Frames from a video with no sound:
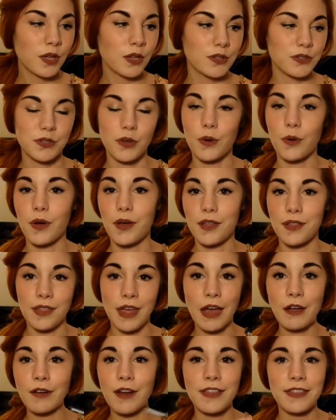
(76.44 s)
so
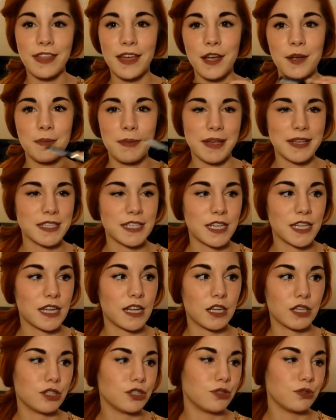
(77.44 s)
that right there makes it
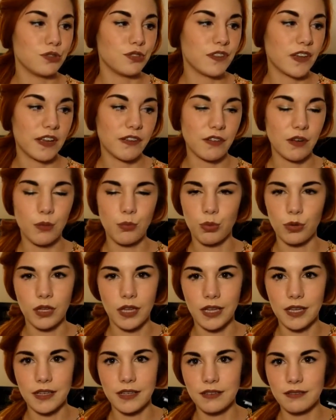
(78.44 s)
a huge favorite, but
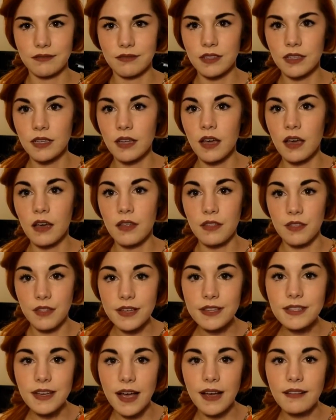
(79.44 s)
like,
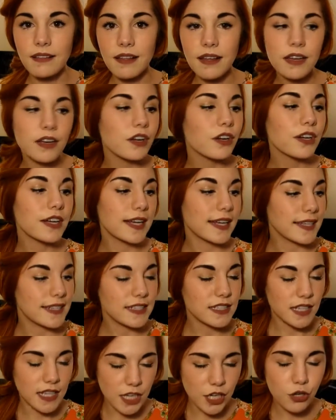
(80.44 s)
this eyeliner
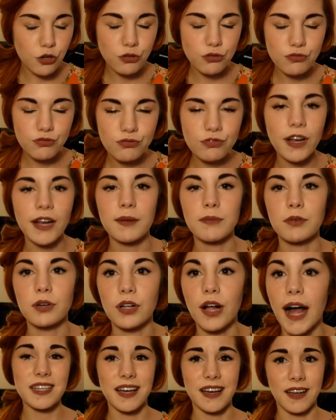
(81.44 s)
is incredible.
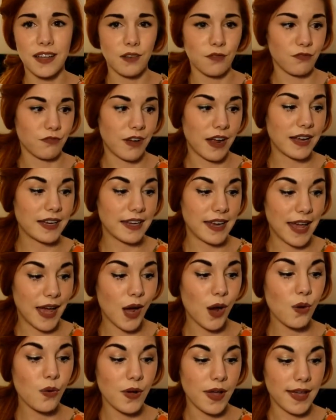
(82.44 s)
It's on right
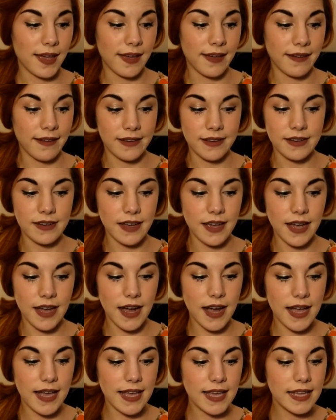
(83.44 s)
now, and
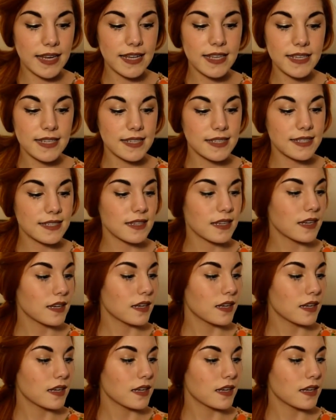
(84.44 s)
it is